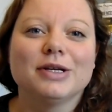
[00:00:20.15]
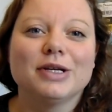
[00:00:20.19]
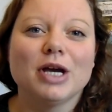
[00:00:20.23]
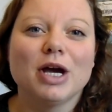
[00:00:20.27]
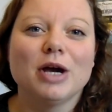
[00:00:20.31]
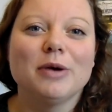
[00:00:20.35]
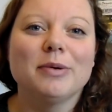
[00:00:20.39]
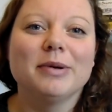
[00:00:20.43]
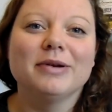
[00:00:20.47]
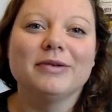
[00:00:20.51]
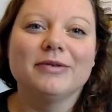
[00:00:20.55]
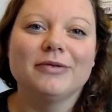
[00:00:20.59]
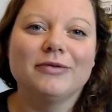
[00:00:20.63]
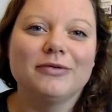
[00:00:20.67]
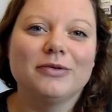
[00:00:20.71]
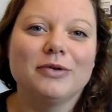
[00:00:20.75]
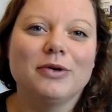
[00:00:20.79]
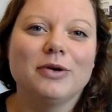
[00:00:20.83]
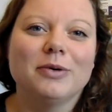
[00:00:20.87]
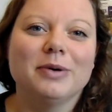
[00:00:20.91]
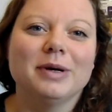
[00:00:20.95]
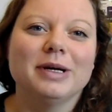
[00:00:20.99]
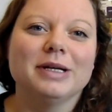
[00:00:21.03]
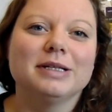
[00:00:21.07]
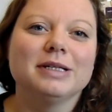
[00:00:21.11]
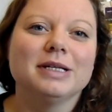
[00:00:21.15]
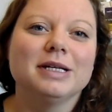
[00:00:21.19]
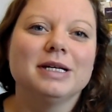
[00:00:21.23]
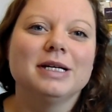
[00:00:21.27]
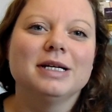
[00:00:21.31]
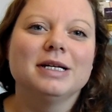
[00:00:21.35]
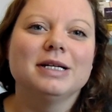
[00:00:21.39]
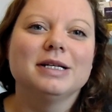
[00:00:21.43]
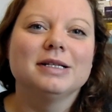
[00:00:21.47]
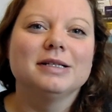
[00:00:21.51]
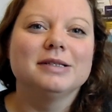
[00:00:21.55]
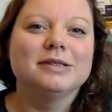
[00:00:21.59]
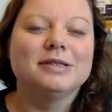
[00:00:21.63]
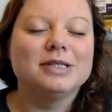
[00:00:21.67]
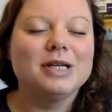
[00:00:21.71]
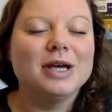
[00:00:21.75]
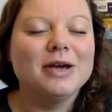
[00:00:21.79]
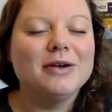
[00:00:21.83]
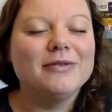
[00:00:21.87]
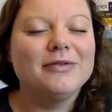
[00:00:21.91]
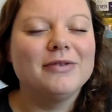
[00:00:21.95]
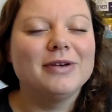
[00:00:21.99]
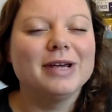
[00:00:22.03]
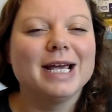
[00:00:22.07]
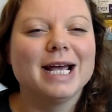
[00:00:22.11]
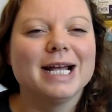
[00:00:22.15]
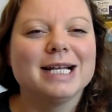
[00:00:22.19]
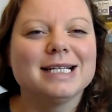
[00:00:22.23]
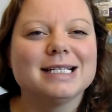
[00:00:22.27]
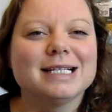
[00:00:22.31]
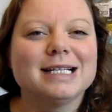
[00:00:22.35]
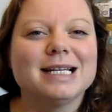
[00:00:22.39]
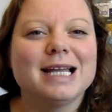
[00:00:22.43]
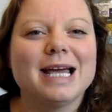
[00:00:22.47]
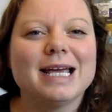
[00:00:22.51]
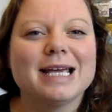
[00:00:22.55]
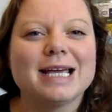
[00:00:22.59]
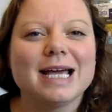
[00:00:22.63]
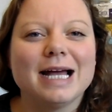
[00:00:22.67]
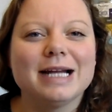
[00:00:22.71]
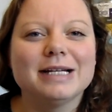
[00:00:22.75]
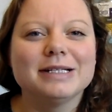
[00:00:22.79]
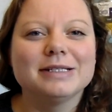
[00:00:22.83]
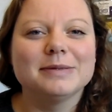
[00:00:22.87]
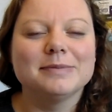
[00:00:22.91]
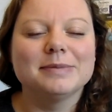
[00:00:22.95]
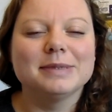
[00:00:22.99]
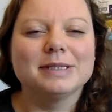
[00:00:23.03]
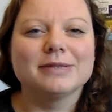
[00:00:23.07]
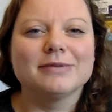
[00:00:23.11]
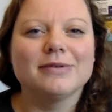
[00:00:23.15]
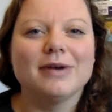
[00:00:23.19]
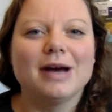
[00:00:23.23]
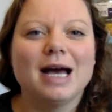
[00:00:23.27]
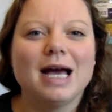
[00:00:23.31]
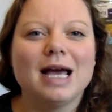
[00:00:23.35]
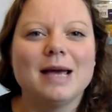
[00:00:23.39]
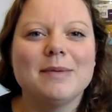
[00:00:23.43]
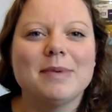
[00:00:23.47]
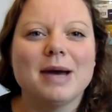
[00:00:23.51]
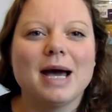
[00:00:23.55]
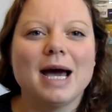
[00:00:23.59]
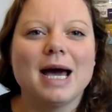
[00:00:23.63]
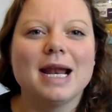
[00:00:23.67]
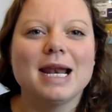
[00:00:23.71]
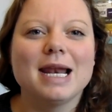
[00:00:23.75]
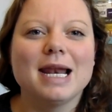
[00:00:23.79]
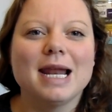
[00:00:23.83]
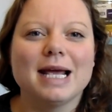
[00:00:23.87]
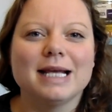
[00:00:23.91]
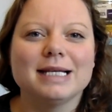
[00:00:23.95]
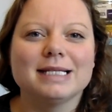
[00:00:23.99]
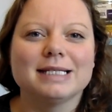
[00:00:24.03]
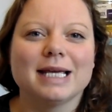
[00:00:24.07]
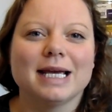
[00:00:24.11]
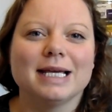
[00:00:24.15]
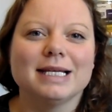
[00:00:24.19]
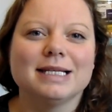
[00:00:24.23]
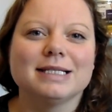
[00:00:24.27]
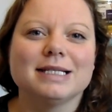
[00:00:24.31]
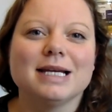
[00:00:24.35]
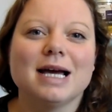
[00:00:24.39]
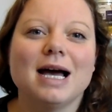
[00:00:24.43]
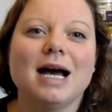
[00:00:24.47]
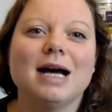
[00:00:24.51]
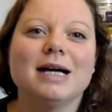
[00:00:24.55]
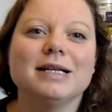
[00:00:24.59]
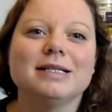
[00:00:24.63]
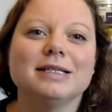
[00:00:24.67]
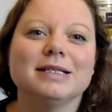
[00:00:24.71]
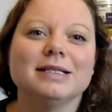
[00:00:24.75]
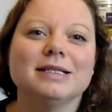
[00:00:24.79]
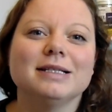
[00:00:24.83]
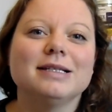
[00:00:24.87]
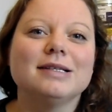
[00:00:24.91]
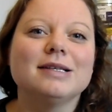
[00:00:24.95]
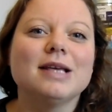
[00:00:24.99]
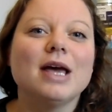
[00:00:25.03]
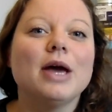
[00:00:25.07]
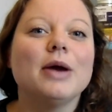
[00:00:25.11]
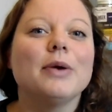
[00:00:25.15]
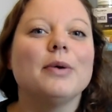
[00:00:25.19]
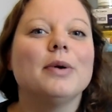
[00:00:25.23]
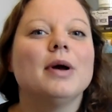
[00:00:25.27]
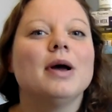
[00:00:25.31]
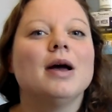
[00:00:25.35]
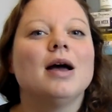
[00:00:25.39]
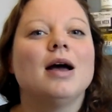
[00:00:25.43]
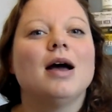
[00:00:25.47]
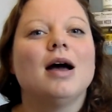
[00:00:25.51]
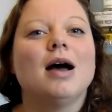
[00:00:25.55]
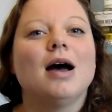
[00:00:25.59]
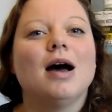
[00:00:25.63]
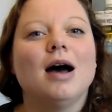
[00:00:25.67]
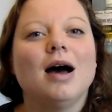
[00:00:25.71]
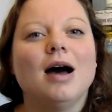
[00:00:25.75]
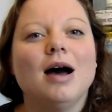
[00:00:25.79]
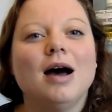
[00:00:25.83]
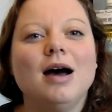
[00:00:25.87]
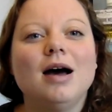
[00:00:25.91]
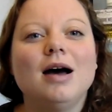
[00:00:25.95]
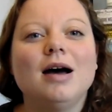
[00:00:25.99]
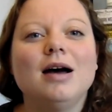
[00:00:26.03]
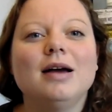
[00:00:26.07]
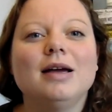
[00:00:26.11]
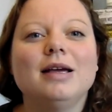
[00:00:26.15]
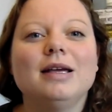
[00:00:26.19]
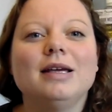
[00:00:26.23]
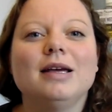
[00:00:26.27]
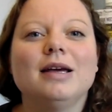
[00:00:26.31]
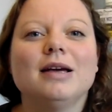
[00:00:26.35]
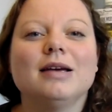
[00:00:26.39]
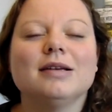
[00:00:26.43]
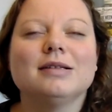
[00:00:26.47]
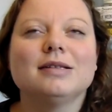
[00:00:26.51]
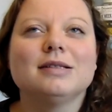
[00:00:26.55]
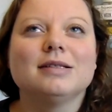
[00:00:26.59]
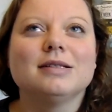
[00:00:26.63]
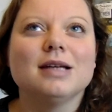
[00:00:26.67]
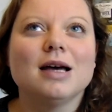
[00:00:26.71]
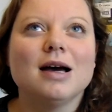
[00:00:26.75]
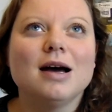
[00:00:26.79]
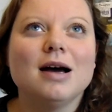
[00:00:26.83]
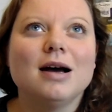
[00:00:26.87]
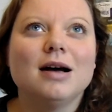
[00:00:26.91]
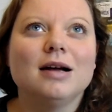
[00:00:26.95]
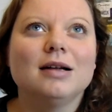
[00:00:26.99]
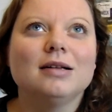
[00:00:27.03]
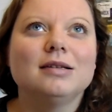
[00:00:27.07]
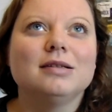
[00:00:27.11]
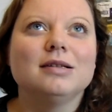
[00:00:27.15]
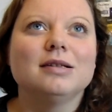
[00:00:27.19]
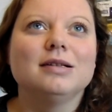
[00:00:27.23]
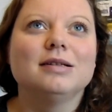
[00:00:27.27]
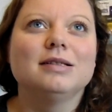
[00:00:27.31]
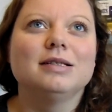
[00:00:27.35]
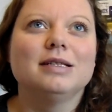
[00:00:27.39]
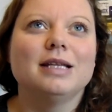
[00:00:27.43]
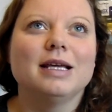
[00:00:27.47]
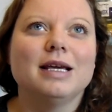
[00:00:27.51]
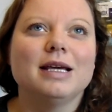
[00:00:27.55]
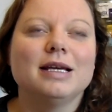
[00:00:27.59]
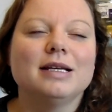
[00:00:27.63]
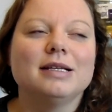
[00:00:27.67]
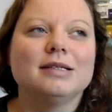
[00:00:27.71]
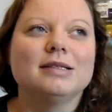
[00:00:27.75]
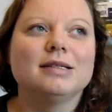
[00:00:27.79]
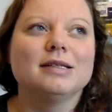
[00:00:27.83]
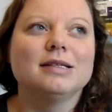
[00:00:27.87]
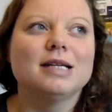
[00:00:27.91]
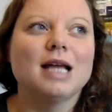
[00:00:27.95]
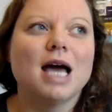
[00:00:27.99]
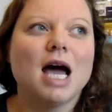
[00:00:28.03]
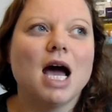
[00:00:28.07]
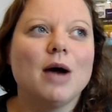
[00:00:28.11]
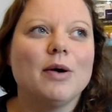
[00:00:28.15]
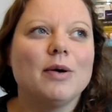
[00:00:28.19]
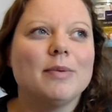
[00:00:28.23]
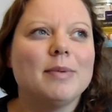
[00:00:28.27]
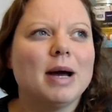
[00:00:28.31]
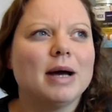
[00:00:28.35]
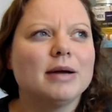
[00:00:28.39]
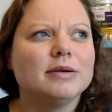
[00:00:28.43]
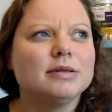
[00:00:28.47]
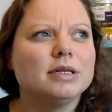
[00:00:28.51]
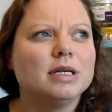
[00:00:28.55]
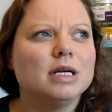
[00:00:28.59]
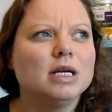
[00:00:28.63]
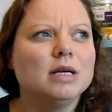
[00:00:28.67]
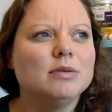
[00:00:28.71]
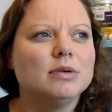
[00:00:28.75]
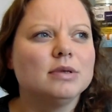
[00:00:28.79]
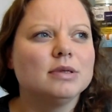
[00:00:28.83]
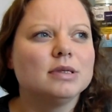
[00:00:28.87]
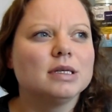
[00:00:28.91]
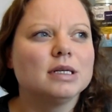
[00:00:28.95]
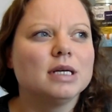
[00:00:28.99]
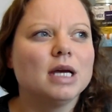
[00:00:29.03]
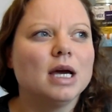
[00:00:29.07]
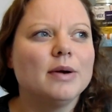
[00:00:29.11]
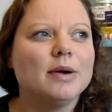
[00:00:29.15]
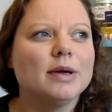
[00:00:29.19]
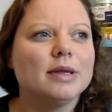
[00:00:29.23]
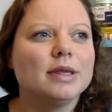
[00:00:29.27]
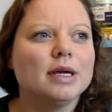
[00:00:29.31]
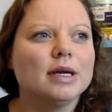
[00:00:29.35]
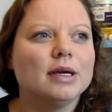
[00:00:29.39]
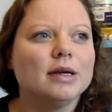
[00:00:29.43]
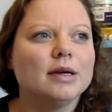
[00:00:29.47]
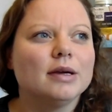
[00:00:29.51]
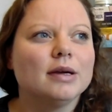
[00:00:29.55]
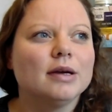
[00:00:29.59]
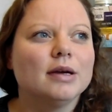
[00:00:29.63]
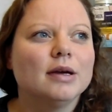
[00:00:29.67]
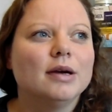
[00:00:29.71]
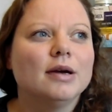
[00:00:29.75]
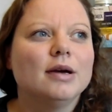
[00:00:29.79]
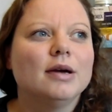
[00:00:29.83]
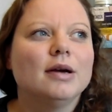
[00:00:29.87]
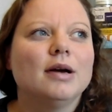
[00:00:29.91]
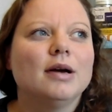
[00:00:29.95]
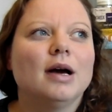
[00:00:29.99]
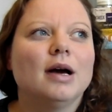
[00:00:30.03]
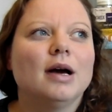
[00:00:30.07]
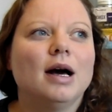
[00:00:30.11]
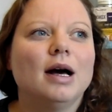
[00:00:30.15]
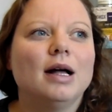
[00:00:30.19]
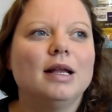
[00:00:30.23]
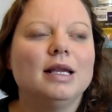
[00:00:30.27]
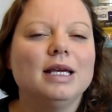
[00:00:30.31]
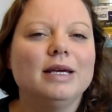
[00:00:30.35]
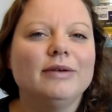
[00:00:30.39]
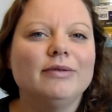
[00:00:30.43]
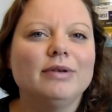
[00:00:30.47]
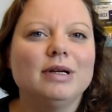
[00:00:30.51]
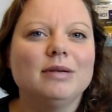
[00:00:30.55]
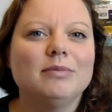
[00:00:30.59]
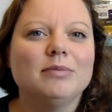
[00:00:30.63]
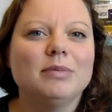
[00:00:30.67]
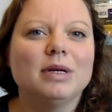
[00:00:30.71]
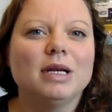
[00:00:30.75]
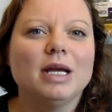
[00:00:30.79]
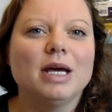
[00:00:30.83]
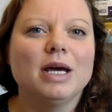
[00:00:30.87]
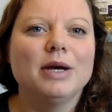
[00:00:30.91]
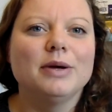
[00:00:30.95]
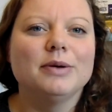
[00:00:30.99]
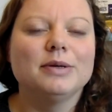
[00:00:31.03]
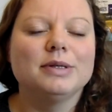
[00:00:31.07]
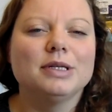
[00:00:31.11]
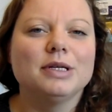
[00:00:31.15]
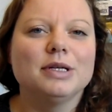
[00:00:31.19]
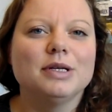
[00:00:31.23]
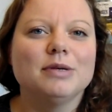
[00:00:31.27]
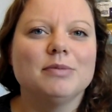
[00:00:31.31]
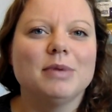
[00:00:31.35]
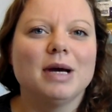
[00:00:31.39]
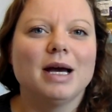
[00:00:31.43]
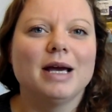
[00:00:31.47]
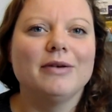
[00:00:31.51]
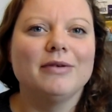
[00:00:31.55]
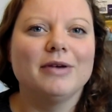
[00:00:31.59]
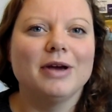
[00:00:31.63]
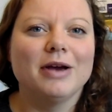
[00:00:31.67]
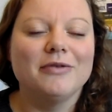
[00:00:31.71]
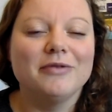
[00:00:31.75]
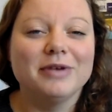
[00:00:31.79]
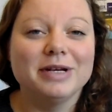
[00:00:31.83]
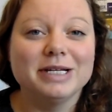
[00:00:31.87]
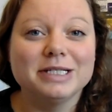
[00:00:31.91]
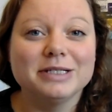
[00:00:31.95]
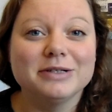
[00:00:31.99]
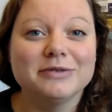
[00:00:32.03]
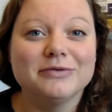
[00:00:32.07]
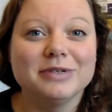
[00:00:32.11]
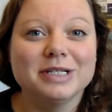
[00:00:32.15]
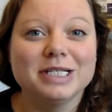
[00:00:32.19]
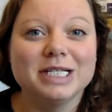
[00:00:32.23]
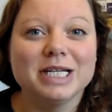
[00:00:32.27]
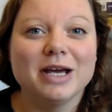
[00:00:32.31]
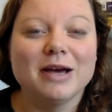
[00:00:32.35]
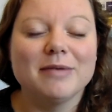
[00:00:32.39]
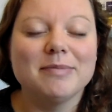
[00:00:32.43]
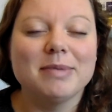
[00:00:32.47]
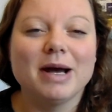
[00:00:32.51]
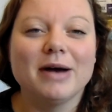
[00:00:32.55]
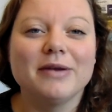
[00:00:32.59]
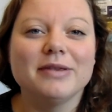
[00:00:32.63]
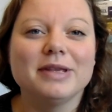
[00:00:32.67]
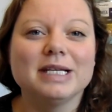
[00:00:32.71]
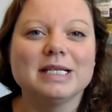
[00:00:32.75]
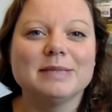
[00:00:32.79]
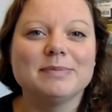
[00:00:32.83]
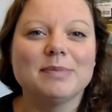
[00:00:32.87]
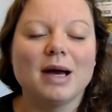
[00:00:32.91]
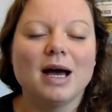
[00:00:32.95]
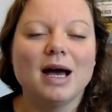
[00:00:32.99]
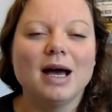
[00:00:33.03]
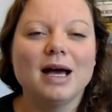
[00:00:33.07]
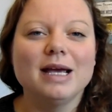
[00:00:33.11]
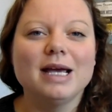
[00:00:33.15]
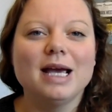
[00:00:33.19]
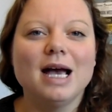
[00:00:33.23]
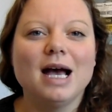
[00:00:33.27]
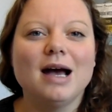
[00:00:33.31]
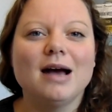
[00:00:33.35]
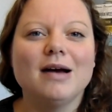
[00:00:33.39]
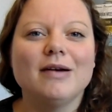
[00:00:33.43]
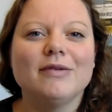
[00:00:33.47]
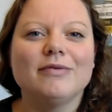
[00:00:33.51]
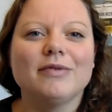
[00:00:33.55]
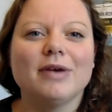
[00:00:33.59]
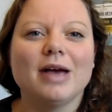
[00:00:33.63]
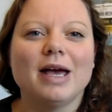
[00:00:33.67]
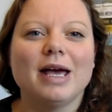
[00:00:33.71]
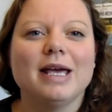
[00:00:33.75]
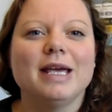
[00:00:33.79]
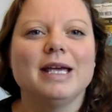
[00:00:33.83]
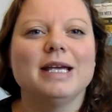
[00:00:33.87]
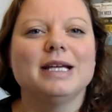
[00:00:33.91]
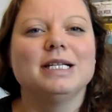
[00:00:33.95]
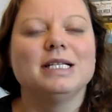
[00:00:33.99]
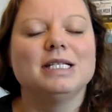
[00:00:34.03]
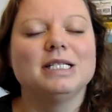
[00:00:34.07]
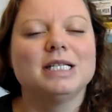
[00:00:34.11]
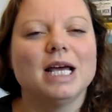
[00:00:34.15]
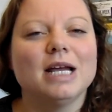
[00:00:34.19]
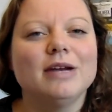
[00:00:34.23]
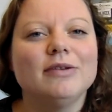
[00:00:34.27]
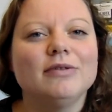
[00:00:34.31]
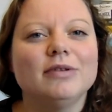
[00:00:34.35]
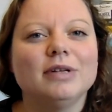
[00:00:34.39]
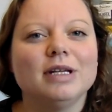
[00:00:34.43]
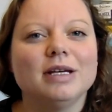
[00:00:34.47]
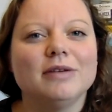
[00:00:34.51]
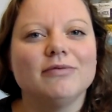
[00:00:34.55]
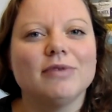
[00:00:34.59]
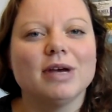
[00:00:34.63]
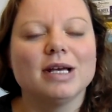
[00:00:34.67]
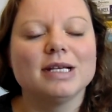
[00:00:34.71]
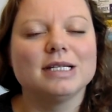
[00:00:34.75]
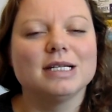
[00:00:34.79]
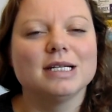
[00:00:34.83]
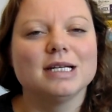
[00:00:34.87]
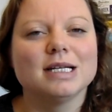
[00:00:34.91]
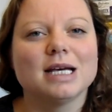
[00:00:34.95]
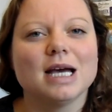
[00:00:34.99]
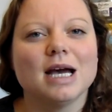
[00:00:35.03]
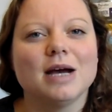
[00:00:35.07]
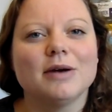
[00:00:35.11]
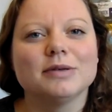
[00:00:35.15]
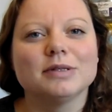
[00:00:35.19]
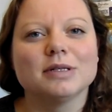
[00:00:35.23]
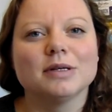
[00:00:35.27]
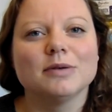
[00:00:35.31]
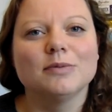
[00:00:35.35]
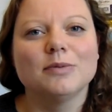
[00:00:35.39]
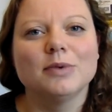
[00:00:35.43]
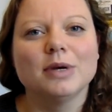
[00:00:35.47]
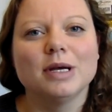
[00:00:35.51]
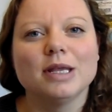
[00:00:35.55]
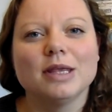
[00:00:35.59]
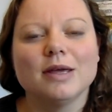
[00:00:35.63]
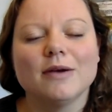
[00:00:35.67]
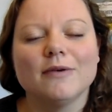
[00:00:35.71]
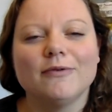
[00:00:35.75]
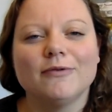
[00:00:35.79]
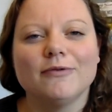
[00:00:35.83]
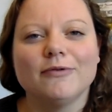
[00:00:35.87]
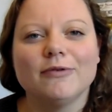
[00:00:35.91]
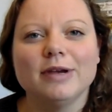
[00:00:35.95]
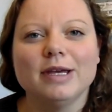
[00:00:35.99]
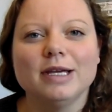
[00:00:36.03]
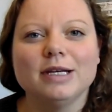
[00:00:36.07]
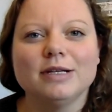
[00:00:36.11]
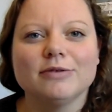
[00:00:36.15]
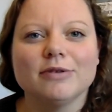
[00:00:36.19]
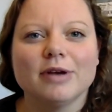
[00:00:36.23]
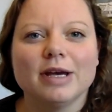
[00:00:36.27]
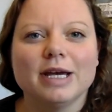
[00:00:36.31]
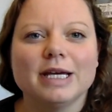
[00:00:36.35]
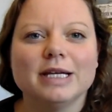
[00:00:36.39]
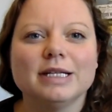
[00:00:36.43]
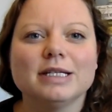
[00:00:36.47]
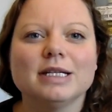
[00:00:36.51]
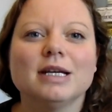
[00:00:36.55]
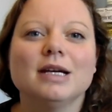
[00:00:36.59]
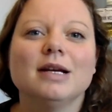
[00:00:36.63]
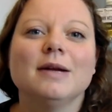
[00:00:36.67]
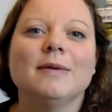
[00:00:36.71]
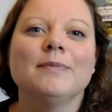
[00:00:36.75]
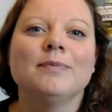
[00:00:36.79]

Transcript: going forward. Don't forget to like and subscribe, and let's get started. So I started this now about 2 months ago, I think. I'll leave a link below to my original video about this, but I have a general investing account with a FREETRADE.